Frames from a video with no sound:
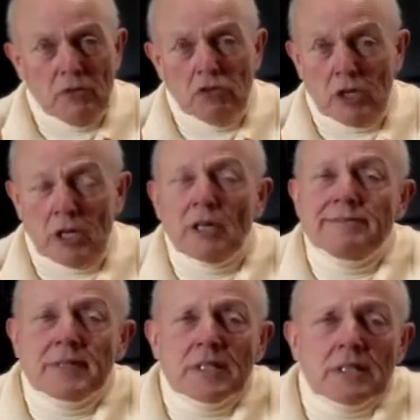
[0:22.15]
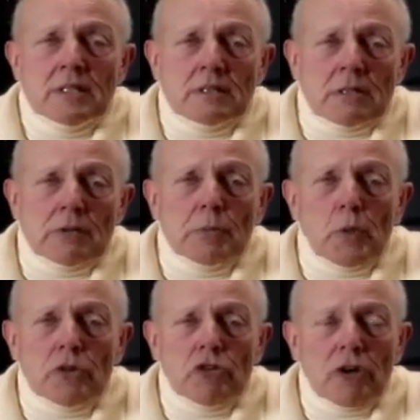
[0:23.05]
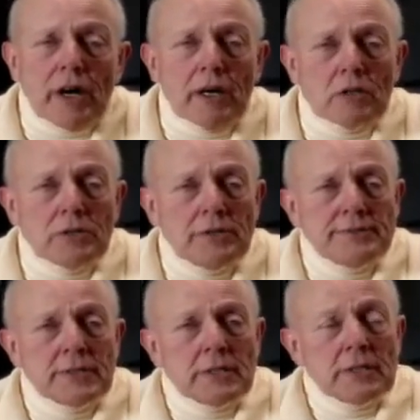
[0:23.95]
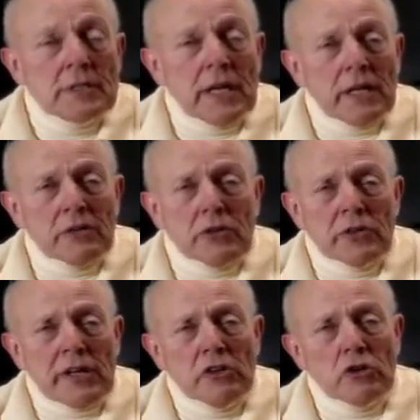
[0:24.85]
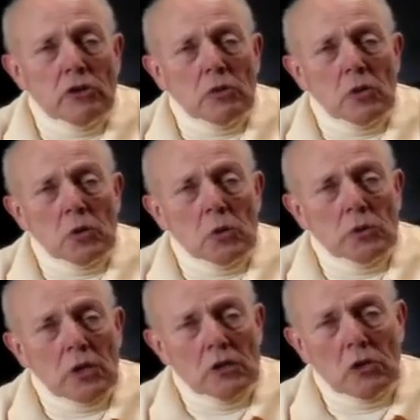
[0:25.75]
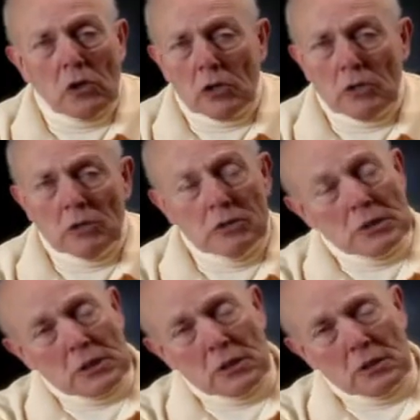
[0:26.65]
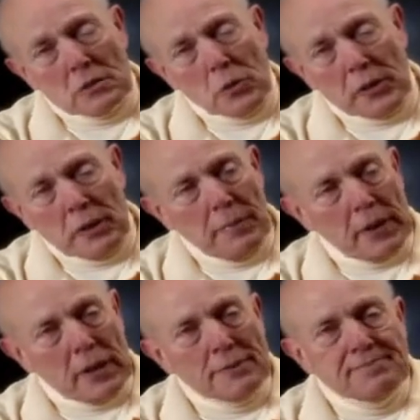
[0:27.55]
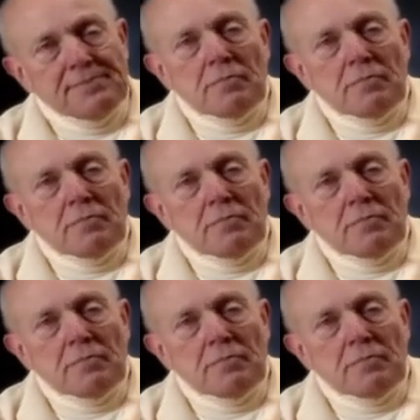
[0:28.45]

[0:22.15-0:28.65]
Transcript: She, her unborn child, and her 10-year-old daughter, Courtney Bella.